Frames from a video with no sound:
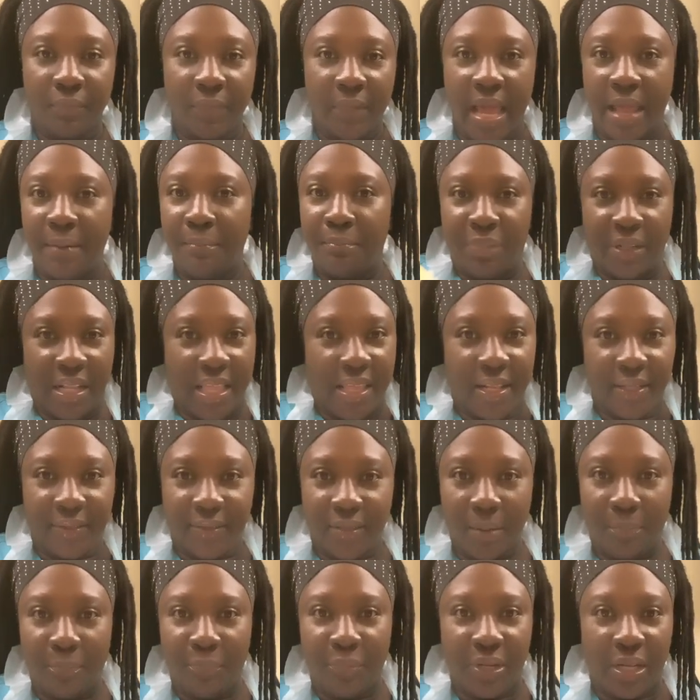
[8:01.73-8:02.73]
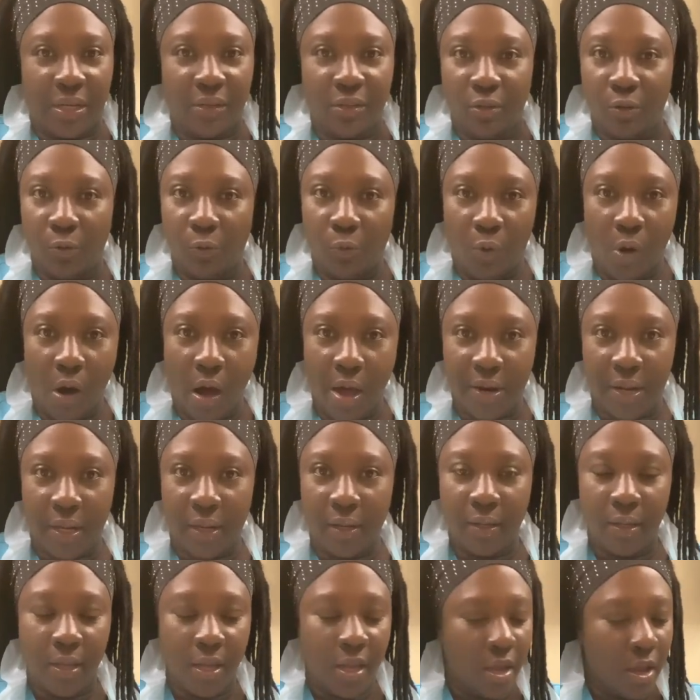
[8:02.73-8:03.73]
and blend it up with a little water.
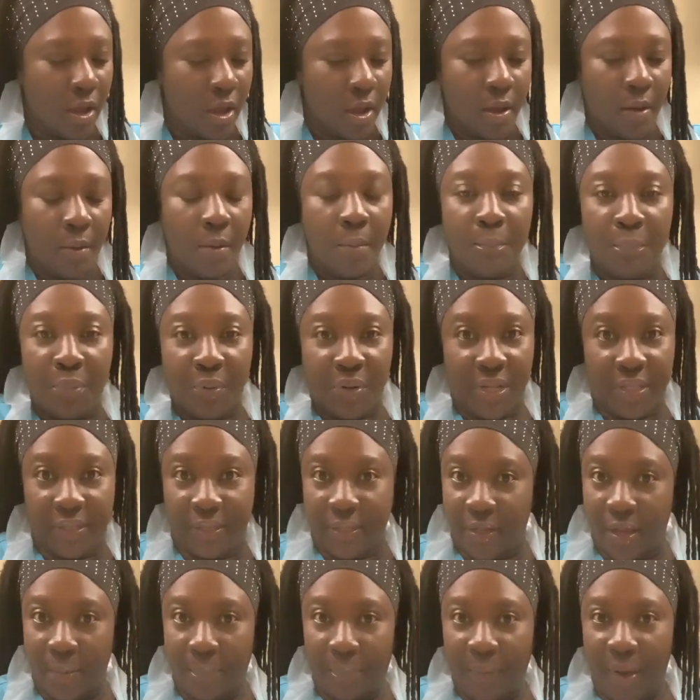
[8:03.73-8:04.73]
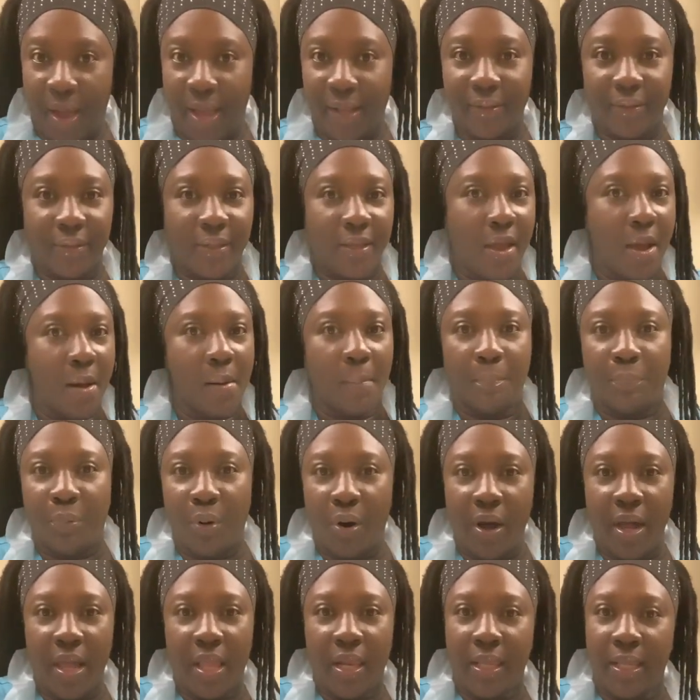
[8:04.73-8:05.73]
Put it in a pot,
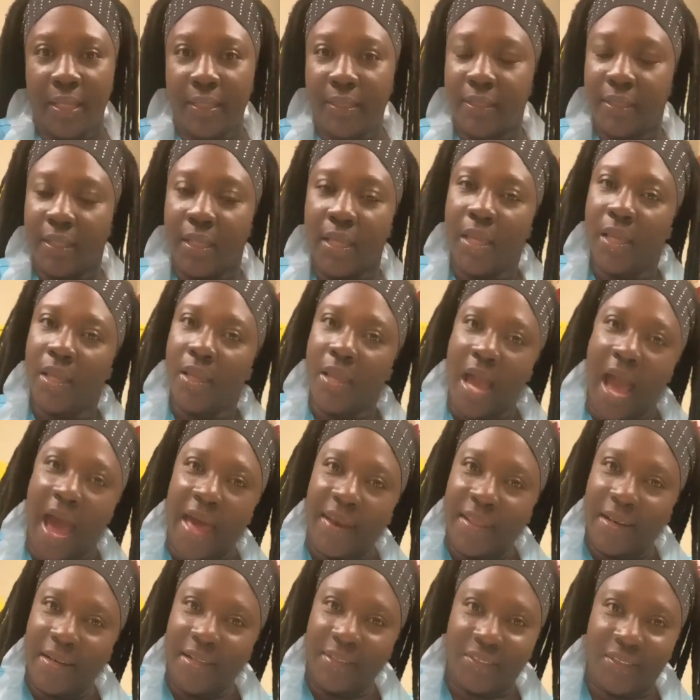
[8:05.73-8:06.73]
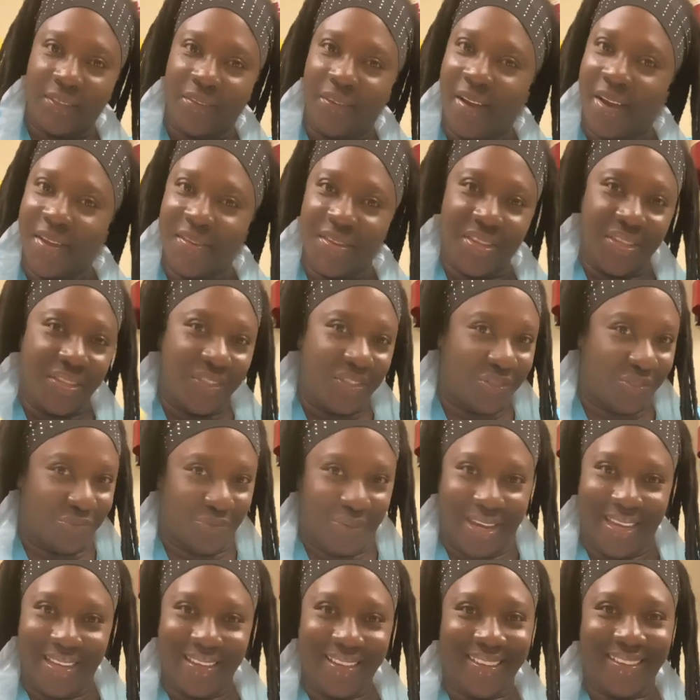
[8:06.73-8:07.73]
boil it, add a little honey,
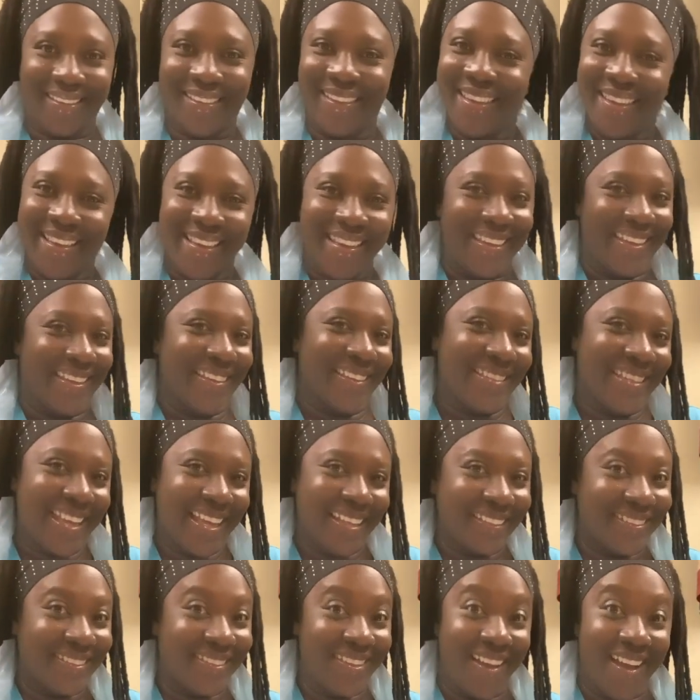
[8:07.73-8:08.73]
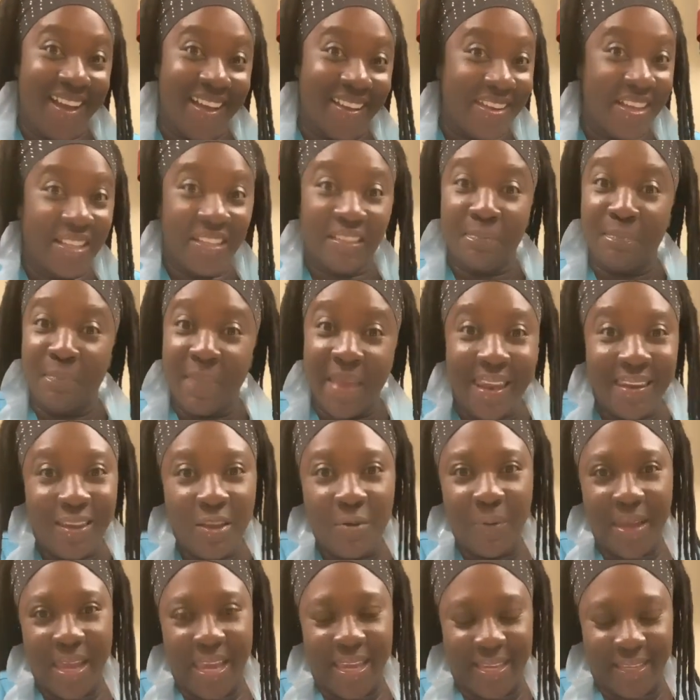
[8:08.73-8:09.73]
drink. Yes, y'all, there's many
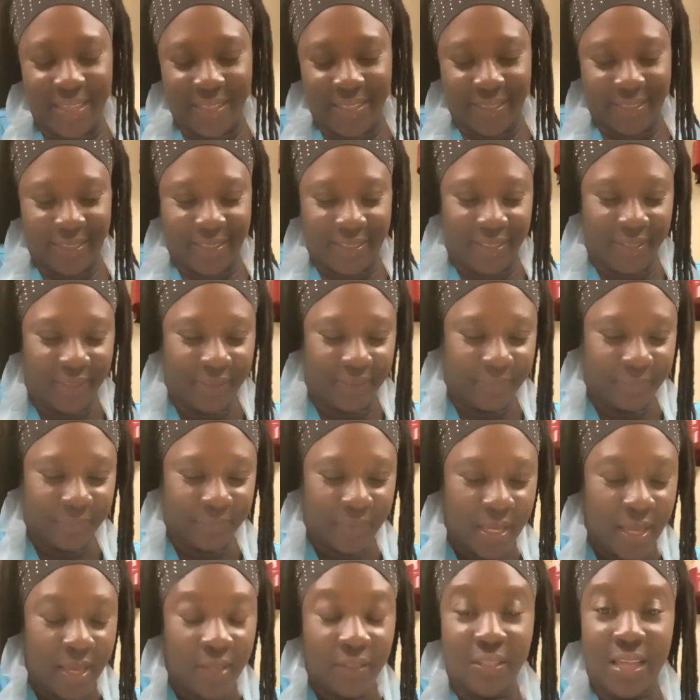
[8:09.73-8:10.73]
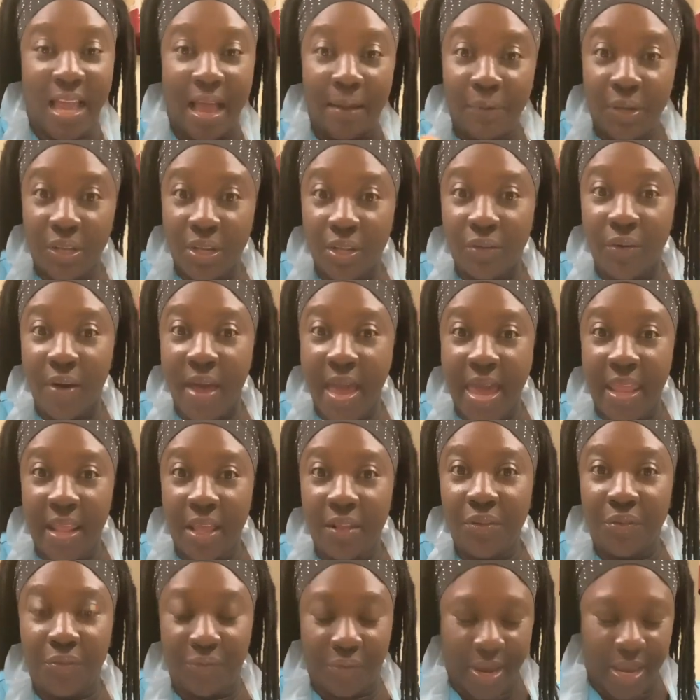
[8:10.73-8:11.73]
ways. So I'm gonna go ahead
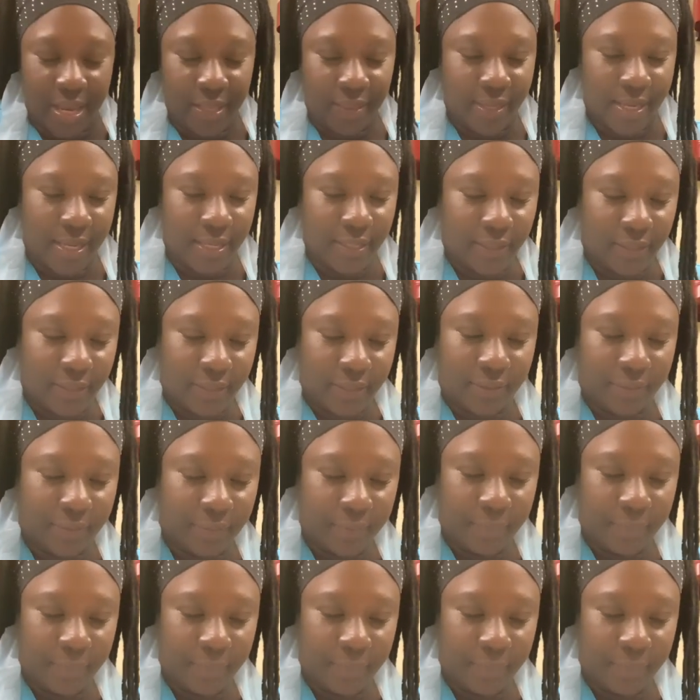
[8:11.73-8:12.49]
and grate this.